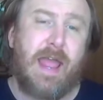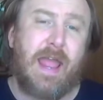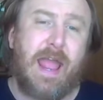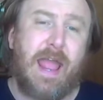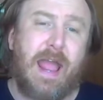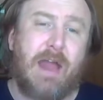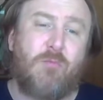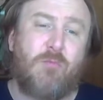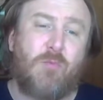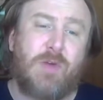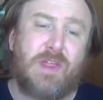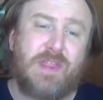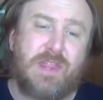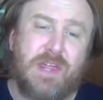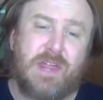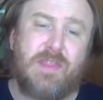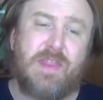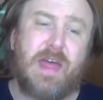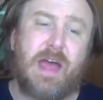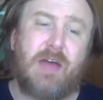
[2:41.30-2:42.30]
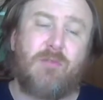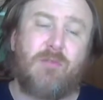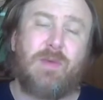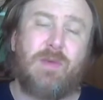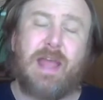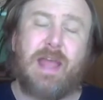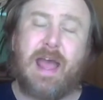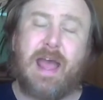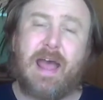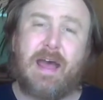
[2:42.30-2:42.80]
and within that
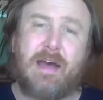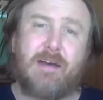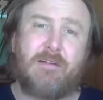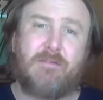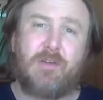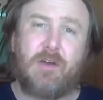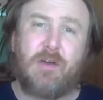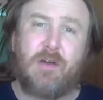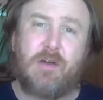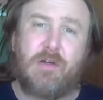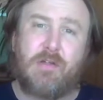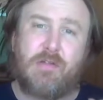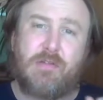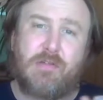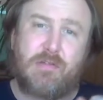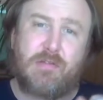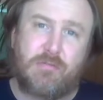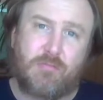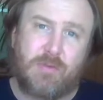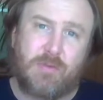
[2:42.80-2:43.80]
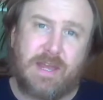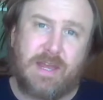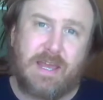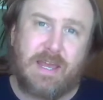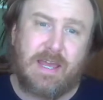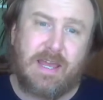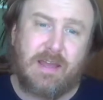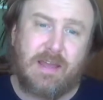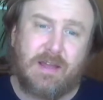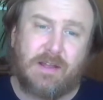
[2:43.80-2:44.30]
we have
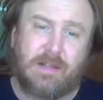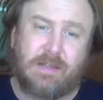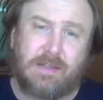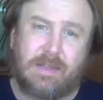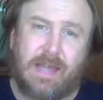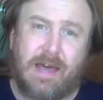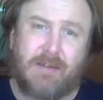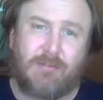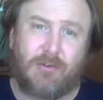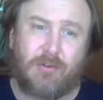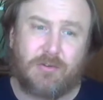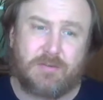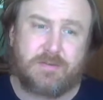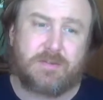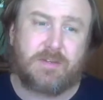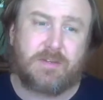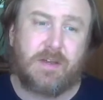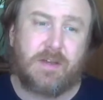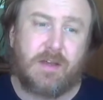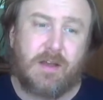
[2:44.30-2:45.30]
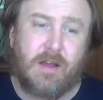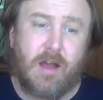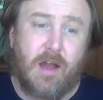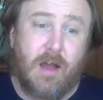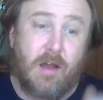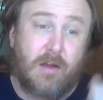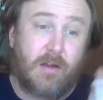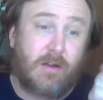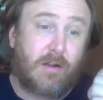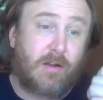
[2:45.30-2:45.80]
three levels:
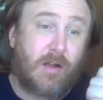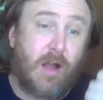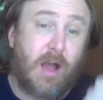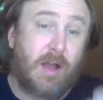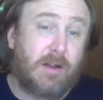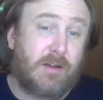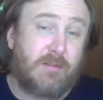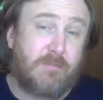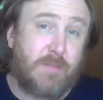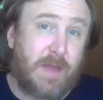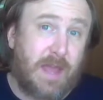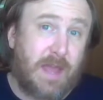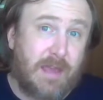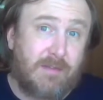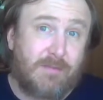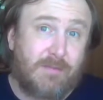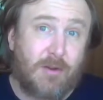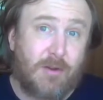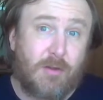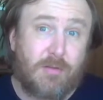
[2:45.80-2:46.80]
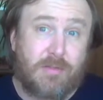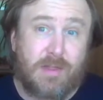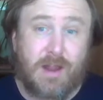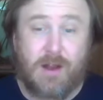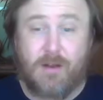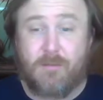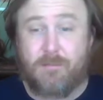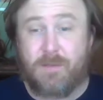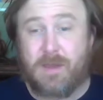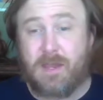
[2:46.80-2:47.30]
cognitive behavioral
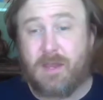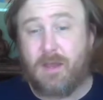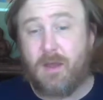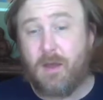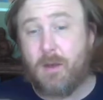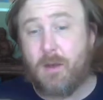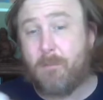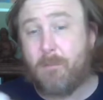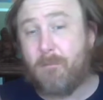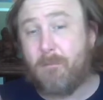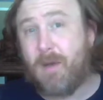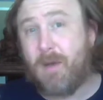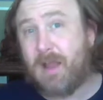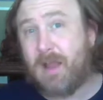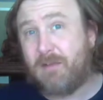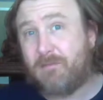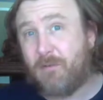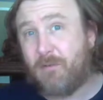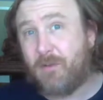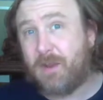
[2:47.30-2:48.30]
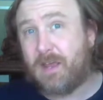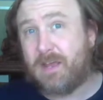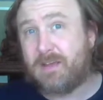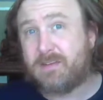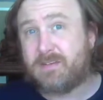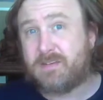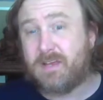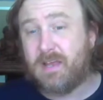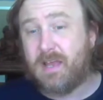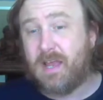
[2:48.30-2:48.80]
therapy,
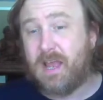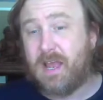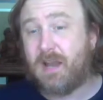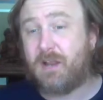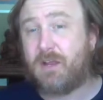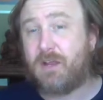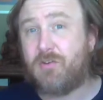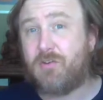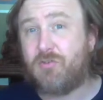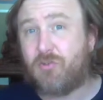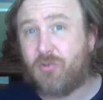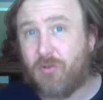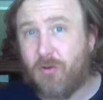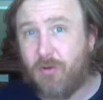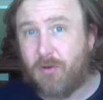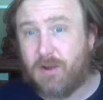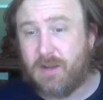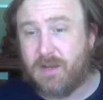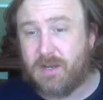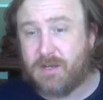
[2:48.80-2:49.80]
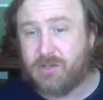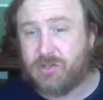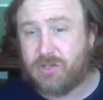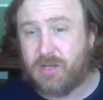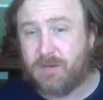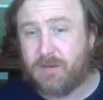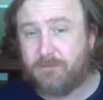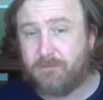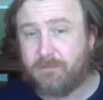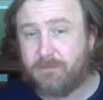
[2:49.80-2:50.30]
mindfulness, and control
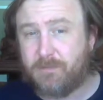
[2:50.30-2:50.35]
condition.